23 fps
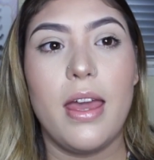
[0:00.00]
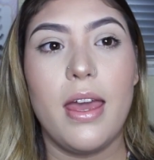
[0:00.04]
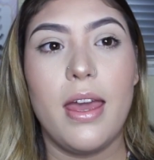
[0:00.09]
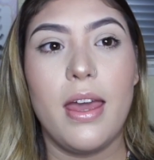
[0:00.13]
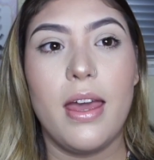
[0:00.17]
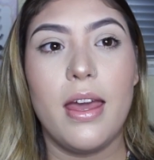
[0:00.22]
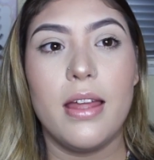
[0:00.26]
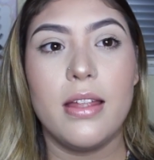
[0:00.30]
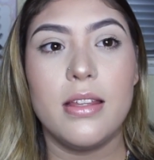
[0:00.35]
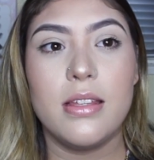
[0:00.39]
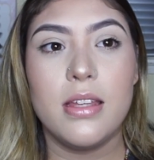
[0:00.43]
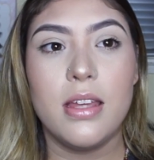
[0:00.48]

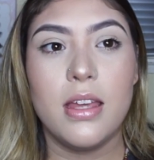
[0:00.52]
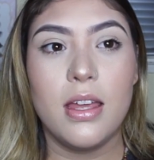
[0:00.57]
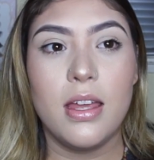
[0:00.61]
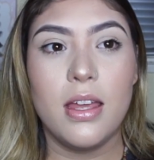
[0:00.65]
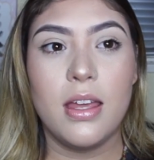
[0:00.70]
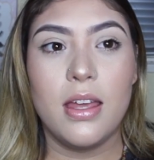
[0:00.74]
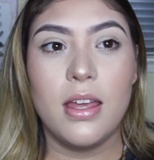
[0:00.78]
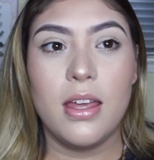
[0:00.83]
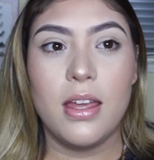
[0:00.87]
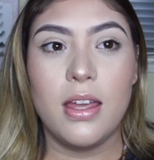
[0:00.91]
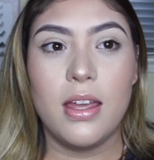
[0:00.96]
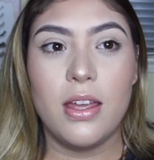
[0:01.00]
And,
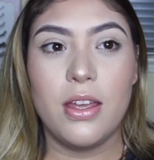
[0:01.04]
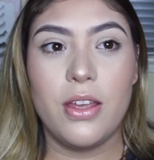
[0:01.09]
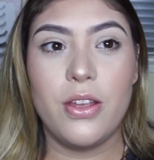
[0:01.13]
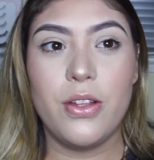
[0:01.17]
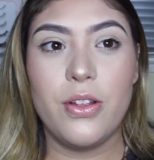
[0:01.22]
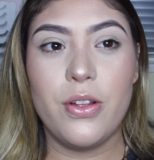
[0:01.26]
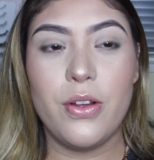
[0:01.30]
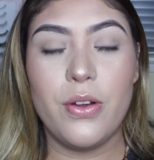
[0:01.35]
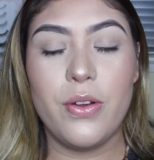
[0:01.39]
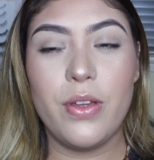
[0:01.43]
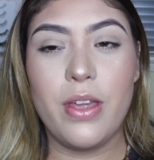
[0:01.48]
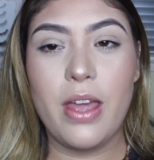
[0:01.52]

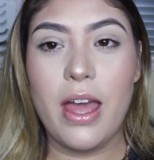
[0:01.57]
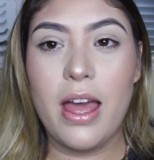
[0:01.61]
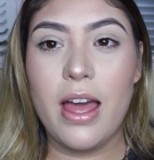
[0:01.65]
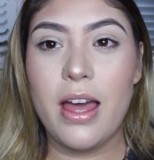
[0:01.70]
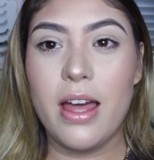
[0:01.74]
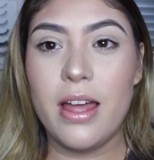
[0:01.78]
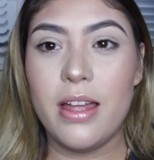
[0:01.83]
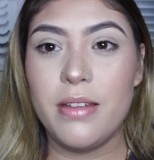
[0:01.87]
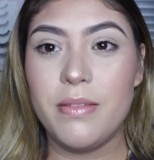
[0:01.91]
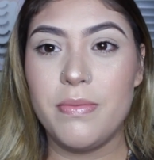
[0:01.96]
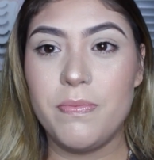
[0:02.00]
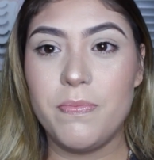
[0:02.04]
you know,
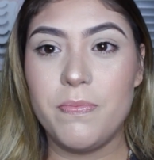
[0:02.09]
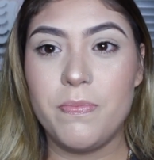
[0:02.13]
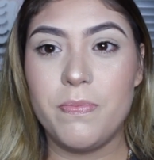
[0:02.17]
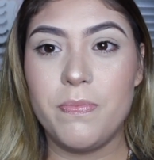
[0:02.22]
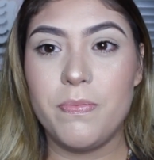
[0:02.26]
yeah,